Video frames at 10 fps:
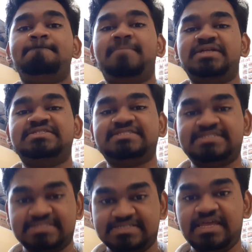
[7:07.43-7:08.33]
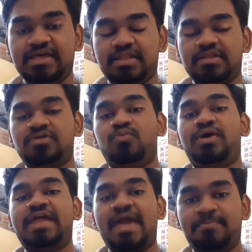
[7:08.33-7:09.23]
But still,
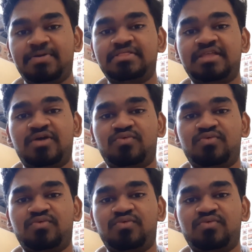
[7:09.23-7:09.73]
what happened there